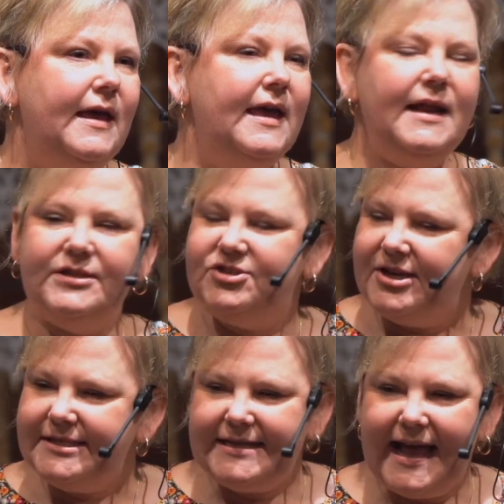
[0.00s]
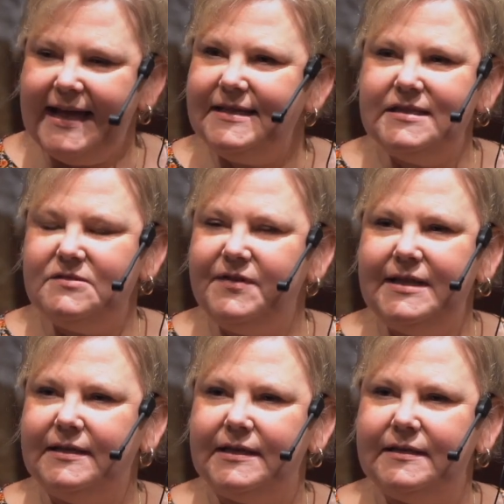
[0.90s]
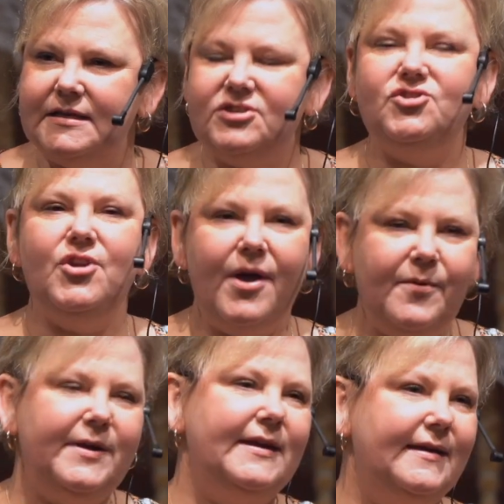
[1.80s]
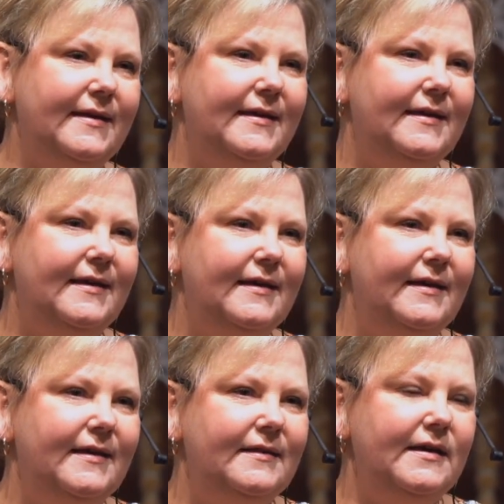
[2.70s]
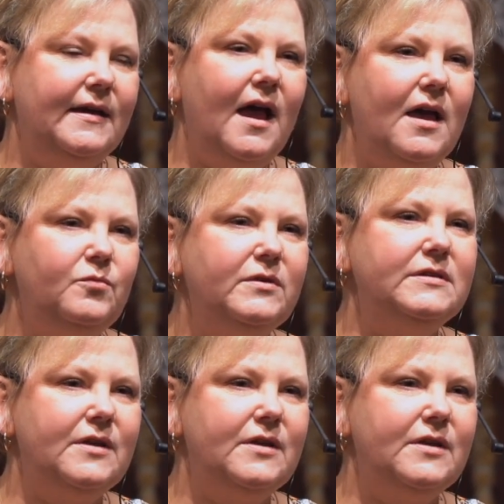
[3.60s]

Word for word: And I just had this feeling, this knowing that God was